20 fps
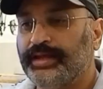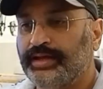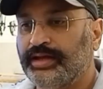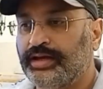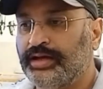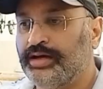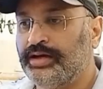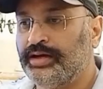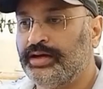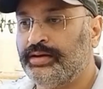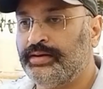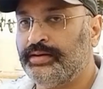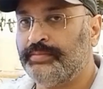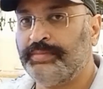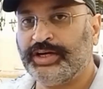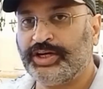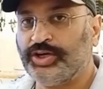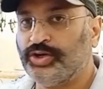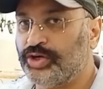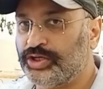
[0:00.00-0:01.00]

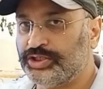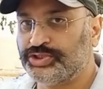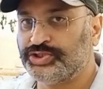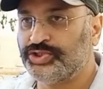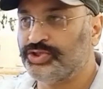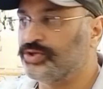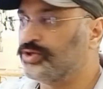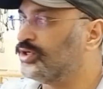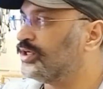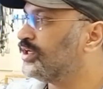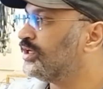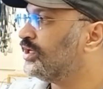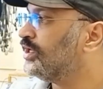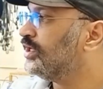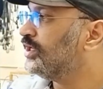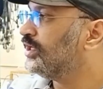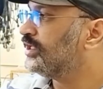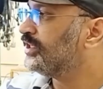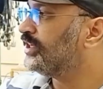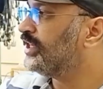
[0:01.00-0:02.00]
but not sure
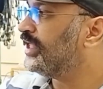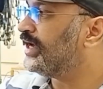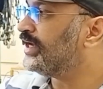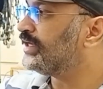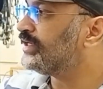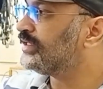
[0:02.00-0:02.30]
that